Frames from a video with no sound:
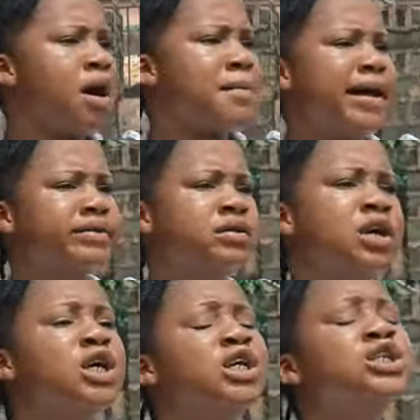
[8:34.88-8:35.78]
Mama,
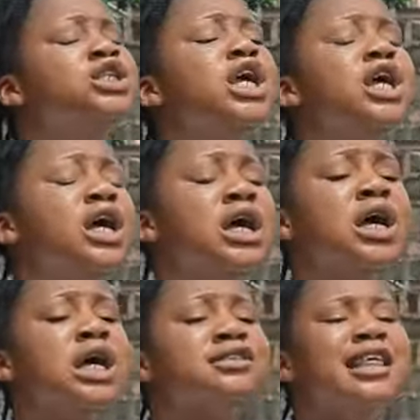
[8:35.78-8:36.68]
see,
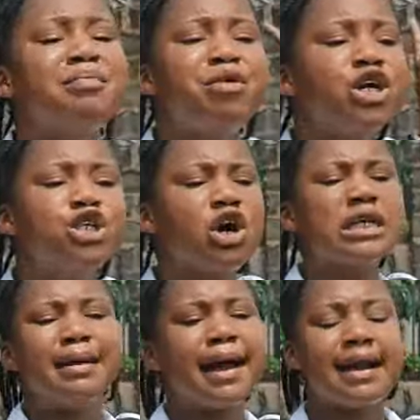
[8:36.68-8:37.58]
that boy you saw
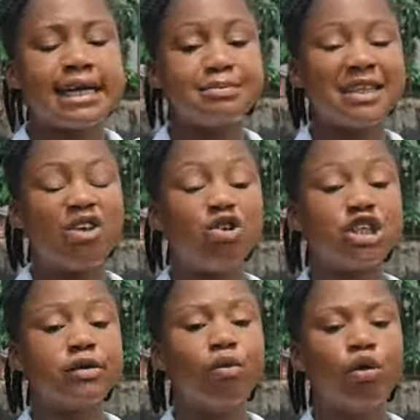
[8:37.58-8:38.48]
is my classmate and
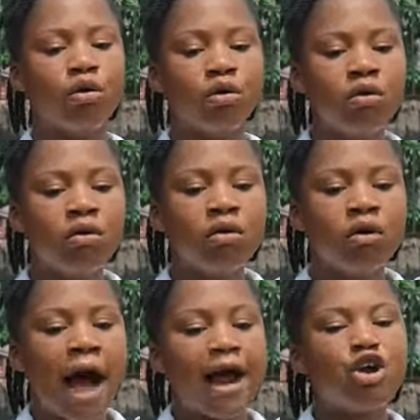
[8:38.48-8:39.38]
nothing more.
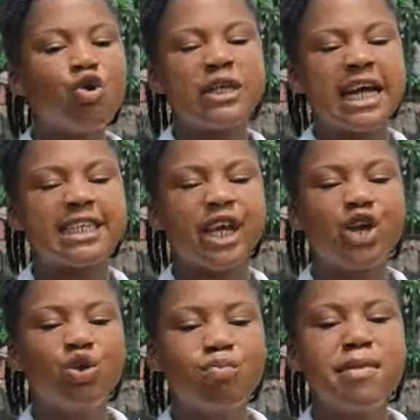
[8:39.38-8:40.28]
I don't know what you're
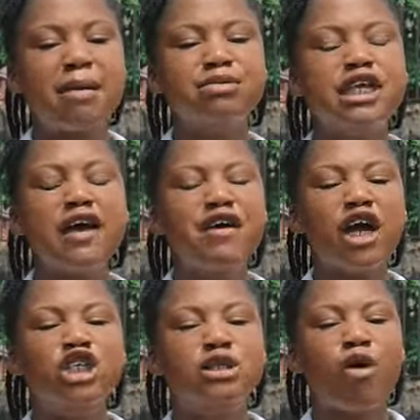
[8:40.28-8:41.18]
thinking of. Me, I'm still a
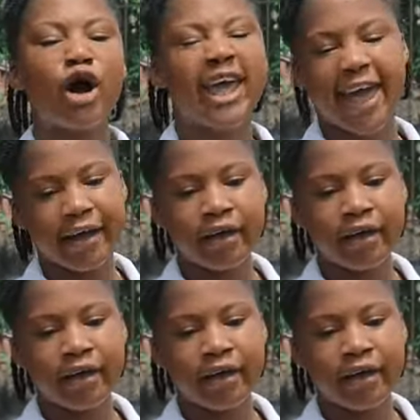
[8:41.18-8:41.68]
very small girl.